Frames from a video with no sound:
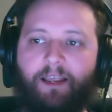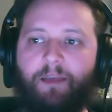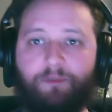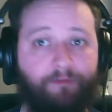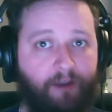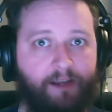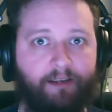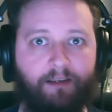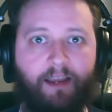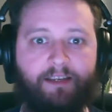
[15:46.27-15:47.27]
It was
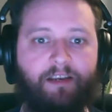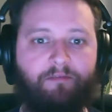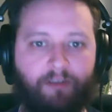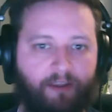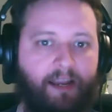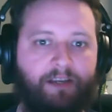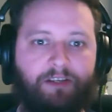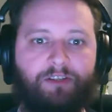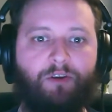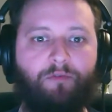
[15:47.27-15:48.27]
fine. It didn't run the
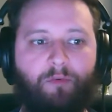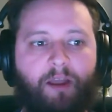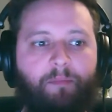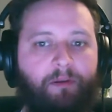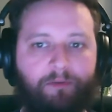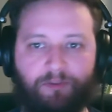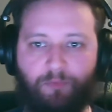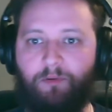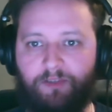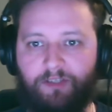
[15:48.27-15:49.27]
latest software, but it was
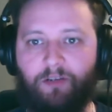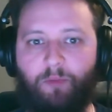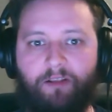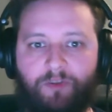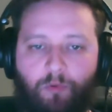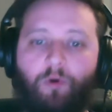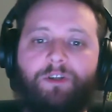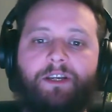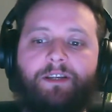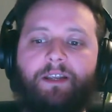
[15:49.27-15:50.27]
still well
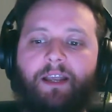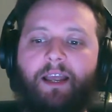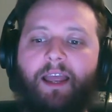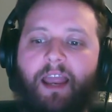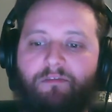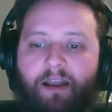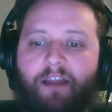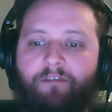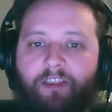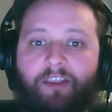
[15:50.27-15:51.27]
supported. It ran
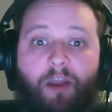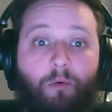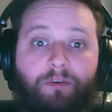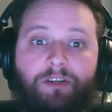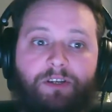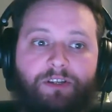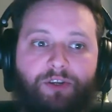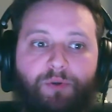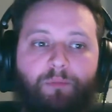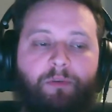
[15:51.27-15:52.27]
everything that I wanted
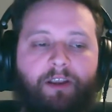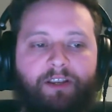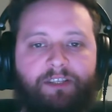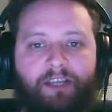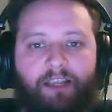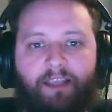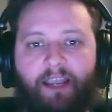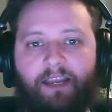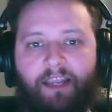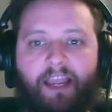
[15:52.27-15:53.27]
to, but I could see
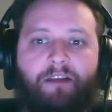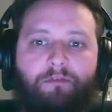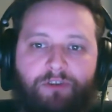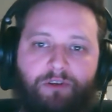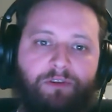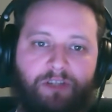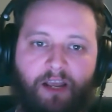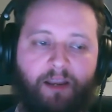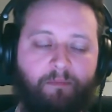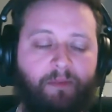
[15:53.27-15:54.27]
that in a year or two's
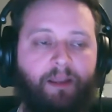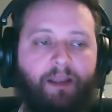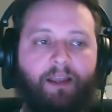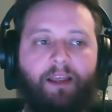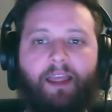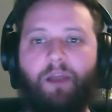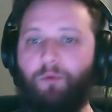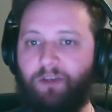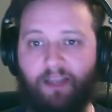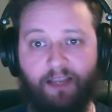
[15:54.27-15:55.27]
time, it
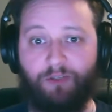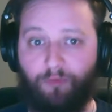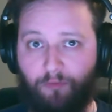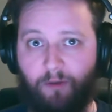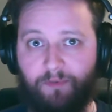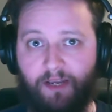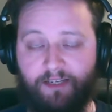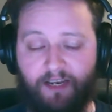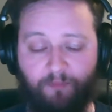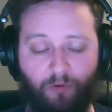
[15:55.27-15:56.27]
wouldn't get software
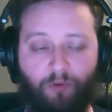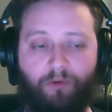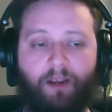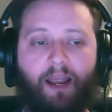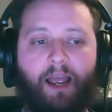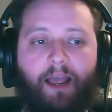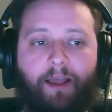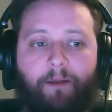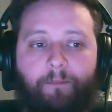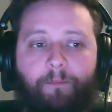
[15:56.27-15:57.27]
updates anymore.
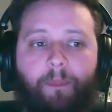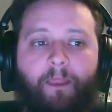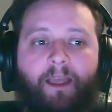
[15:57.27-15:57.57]
And